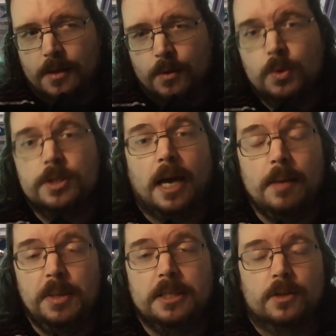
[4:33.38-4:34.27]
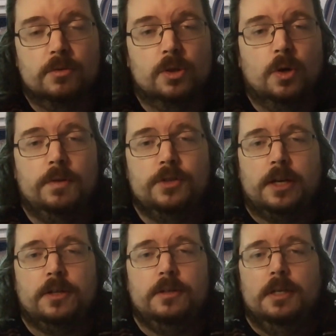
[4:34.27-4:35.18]
ones I picked on the recovery
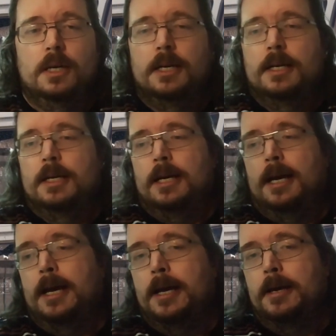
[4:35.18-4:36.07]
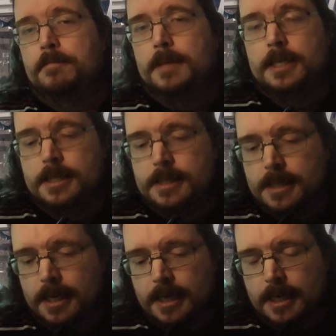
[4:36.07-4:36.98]
tracker
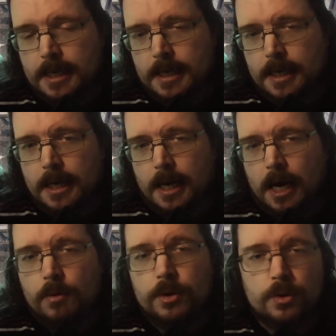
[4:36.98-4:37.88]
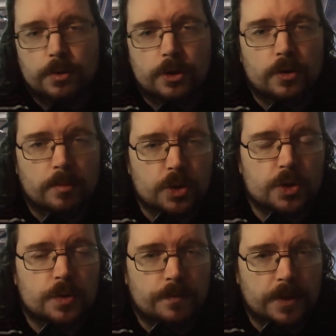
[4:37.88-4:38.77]
is how are you doing in your
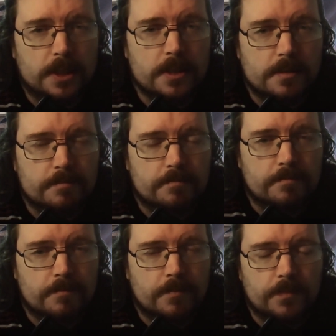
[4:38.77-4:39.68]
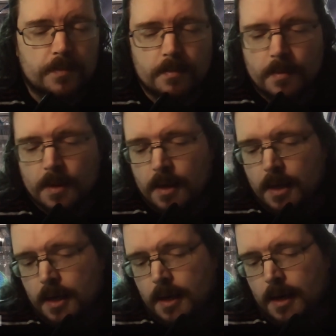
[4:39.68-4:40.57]
emotions and feelings?
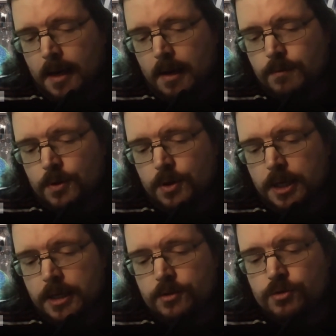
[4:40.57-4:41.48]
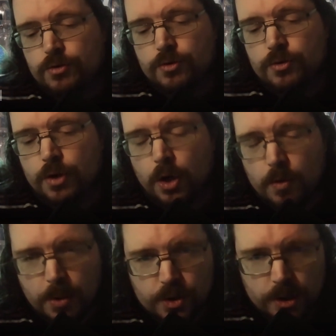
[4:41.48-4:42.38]
For
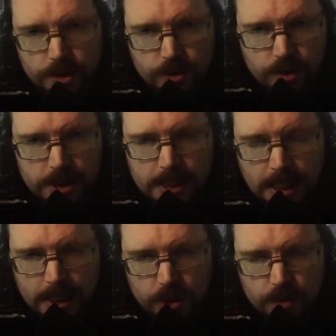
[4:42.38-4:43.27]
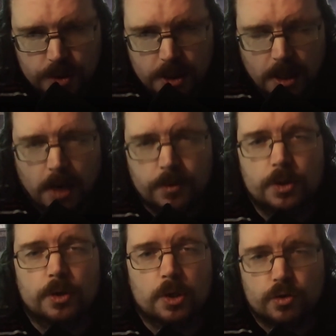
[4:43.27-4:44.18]
interpersonal distress, I used how are you
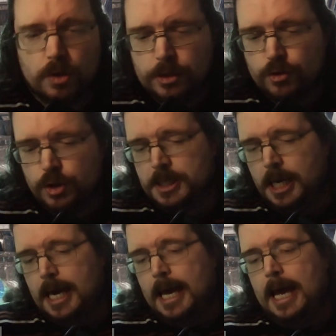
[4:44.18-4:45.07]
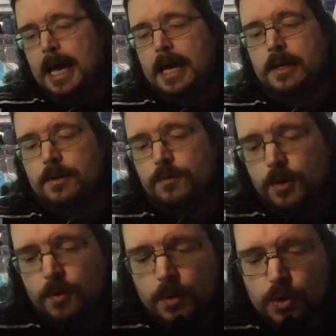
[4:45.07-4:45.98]
doing in close relationships. And
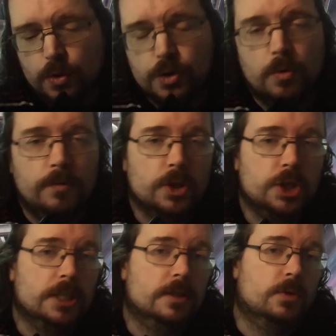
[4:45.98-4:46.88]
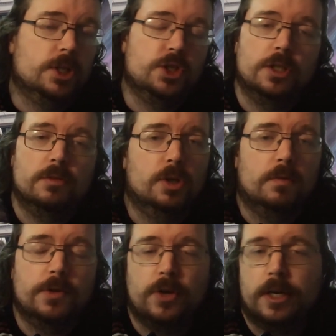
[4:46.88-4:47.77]
for social role functioning, the question in the
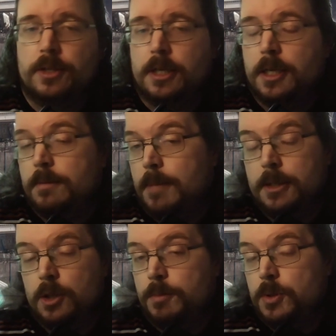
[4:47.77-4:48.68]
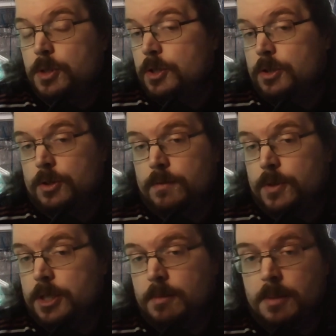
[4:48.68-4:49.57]
recovery tracker that I ended up using is just
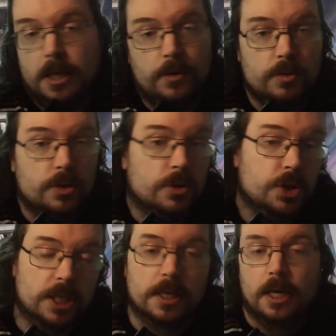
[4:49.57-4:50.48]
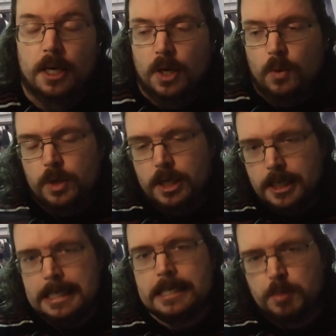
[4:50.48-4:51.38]
very simply, how are you doing socially? With a
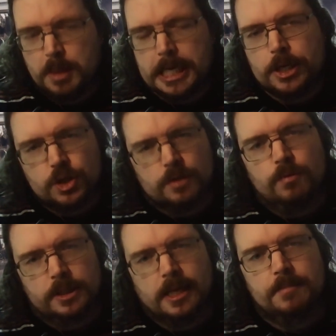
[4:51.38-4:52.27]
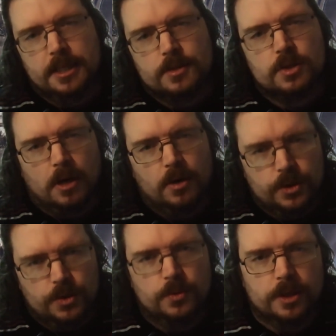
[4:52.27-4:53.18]
little explanation of what that means, how are
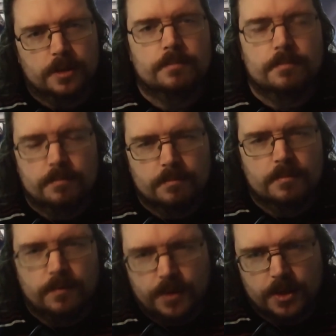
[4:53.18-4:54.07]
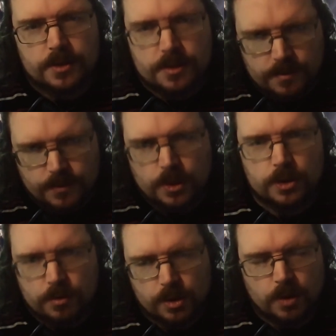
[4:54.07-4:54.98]
you doing in various, if you
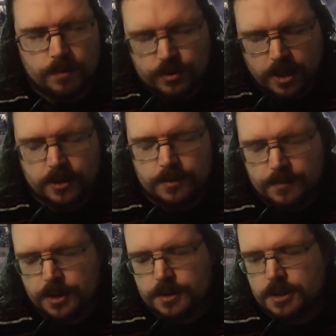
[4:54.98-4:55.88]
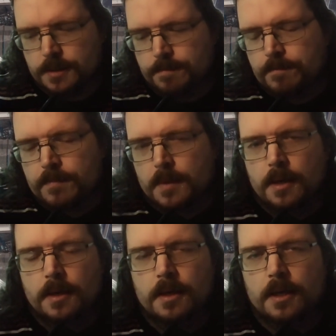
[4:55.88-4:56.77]
look at the recovery tracker, you can see
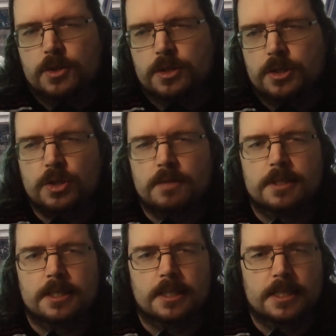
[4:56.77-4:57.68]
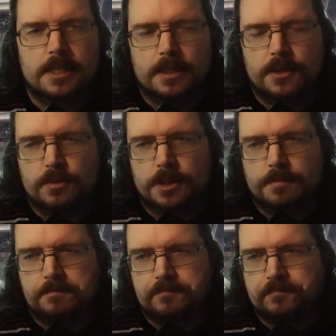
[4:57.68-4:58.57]
it just gives a little insight into it.
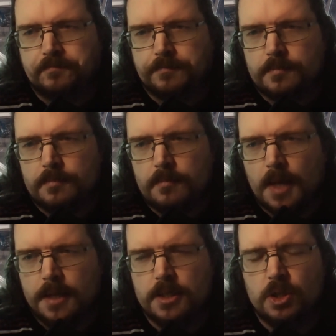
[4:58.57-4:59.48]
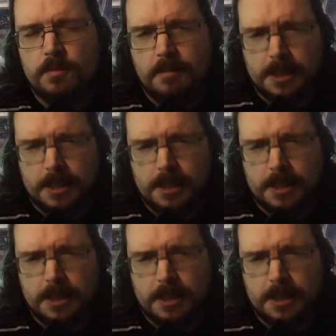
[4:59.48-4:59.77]
I think sometimes